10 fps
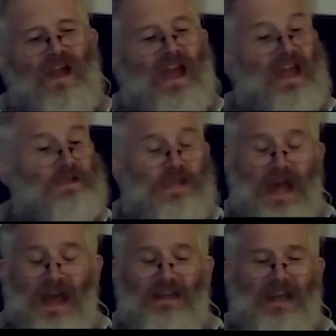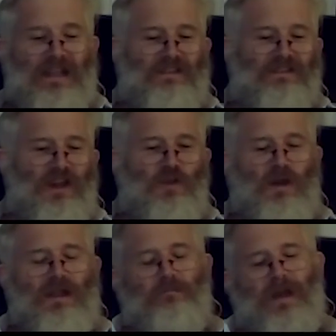Exactly. And I'll tell you
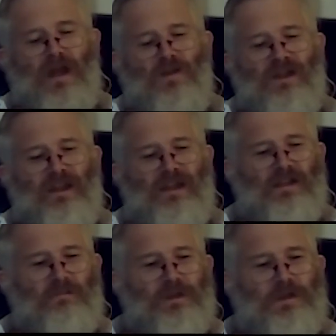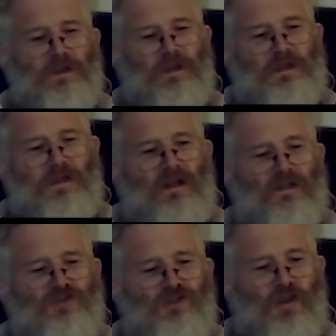what, American business
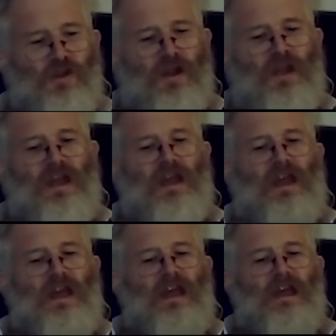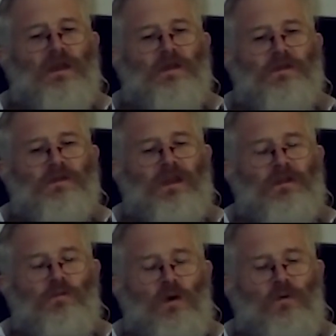culture is
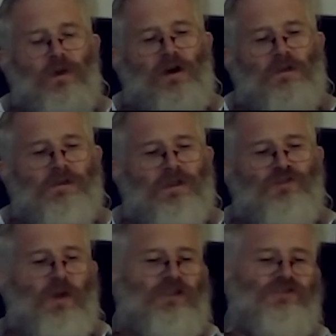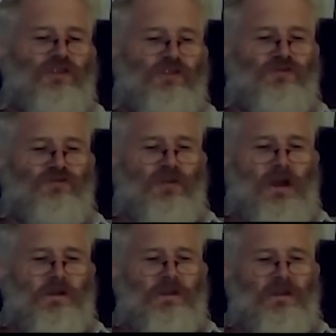what we call situational
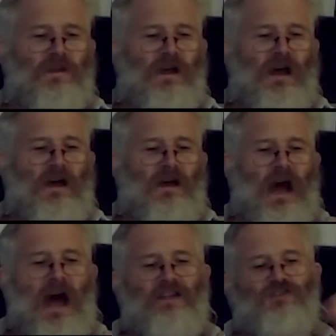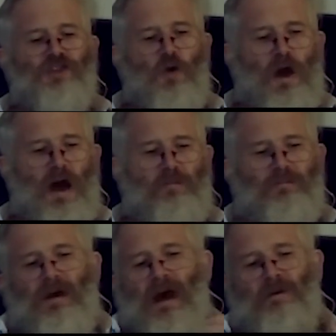trust. I show
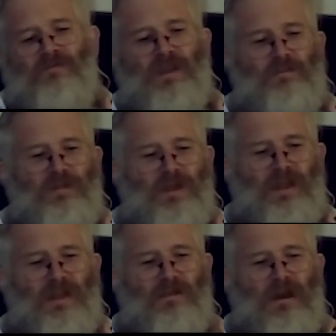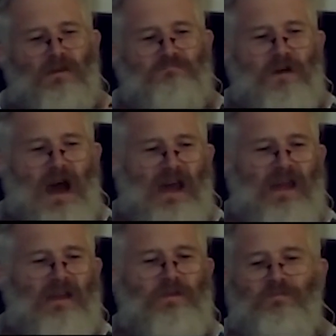up, I'm a VP,
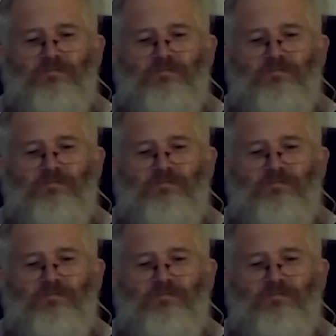I